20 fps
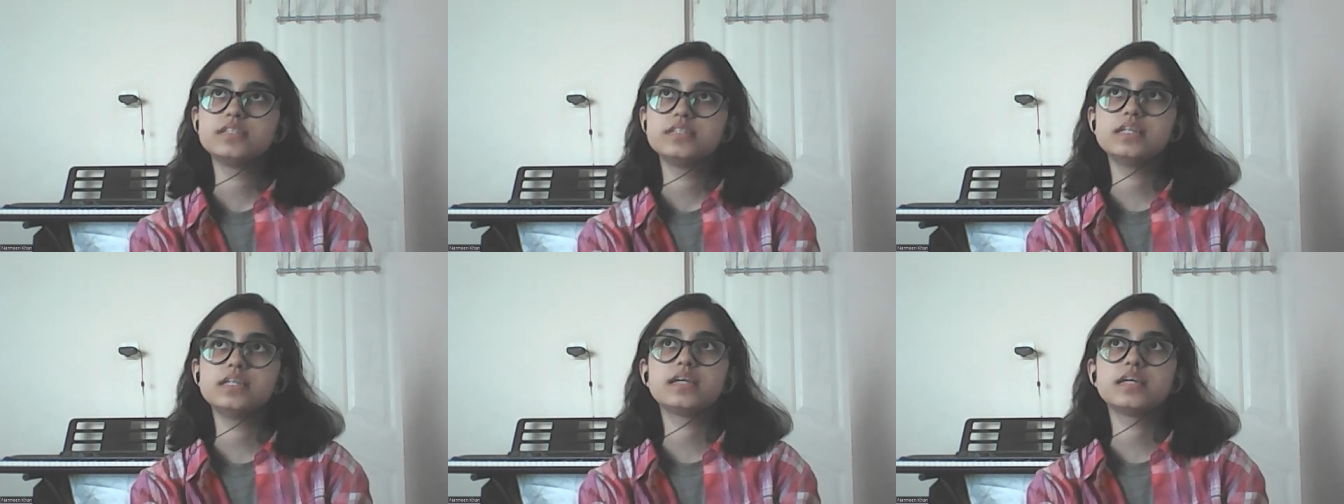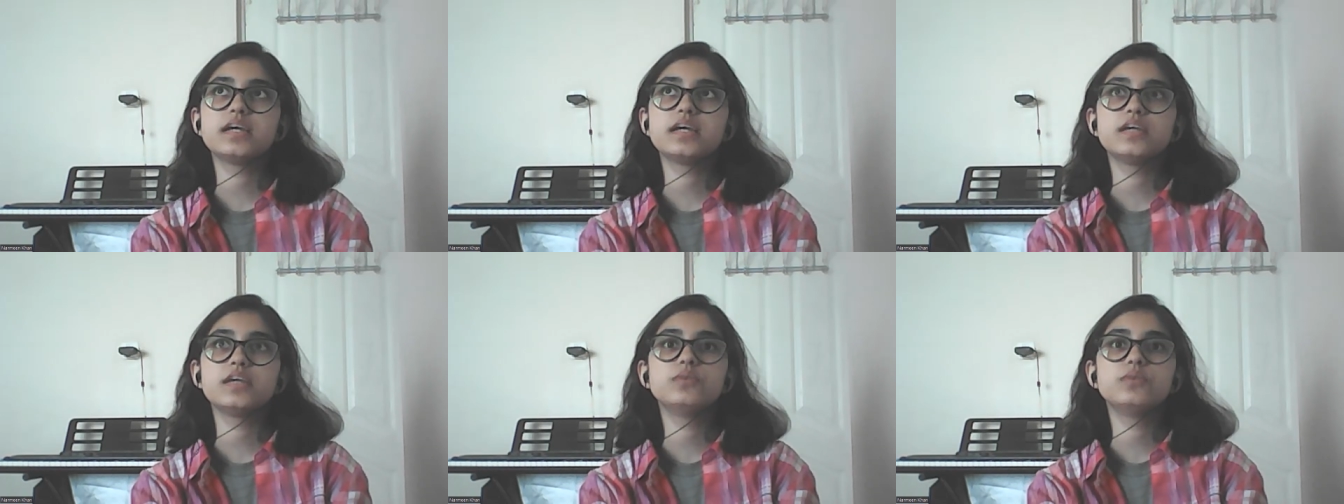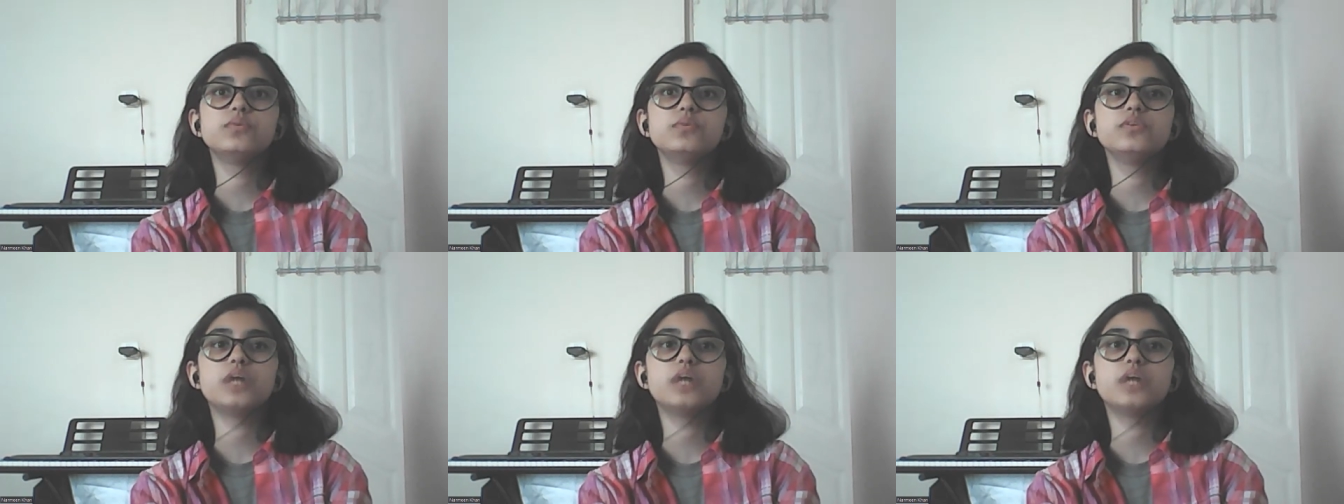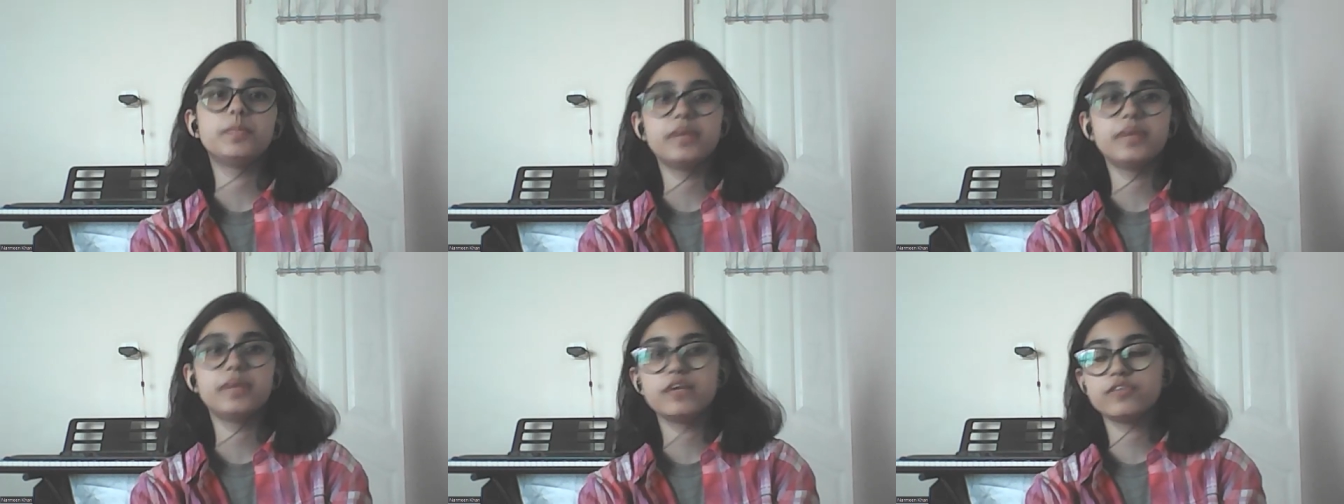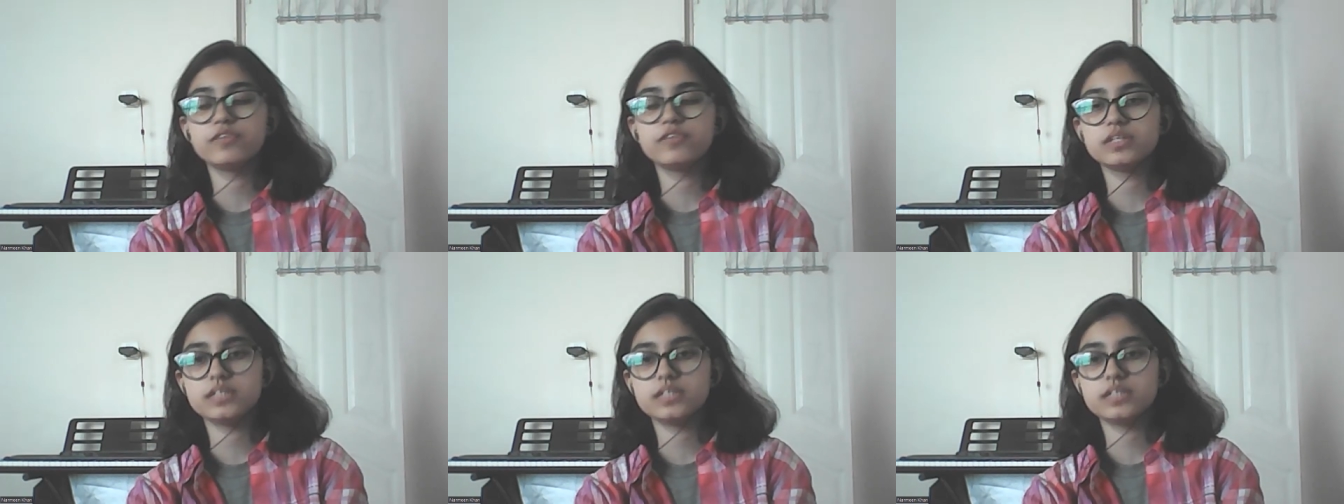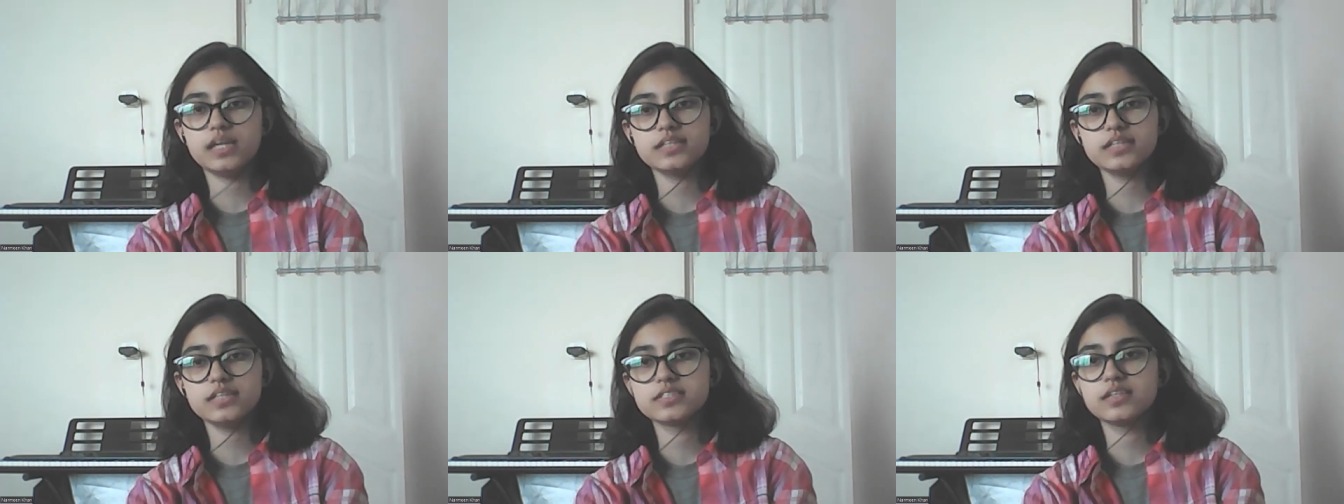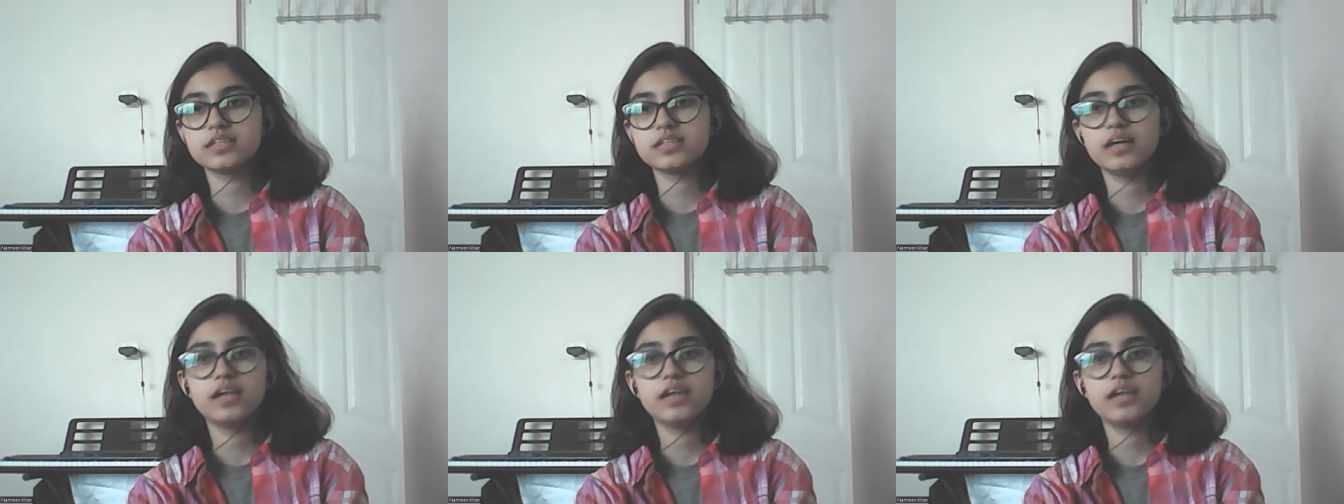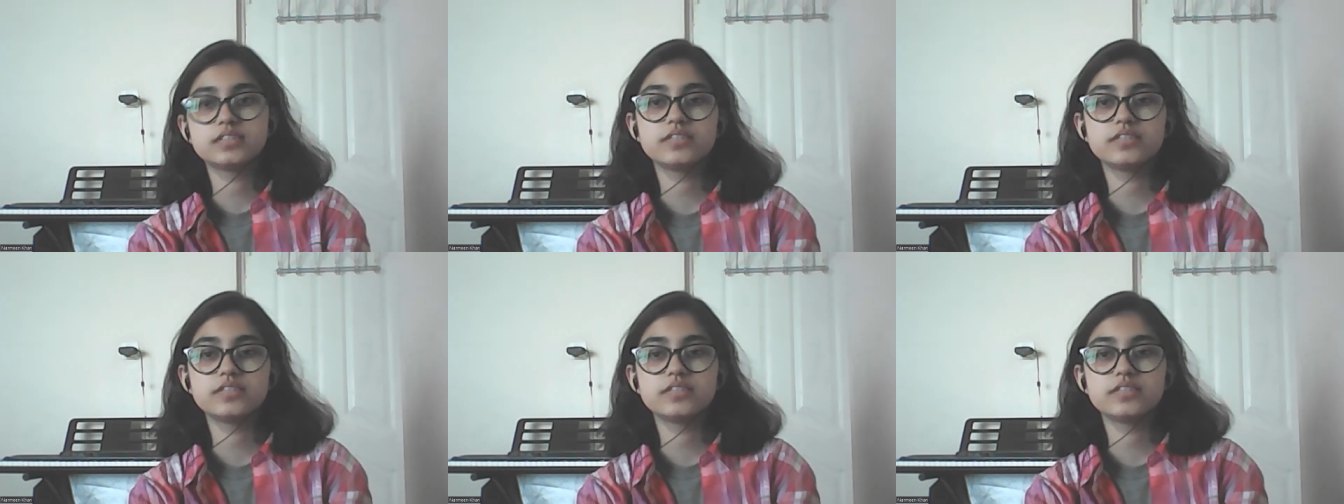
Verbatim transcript: okay? you, you appear for the test,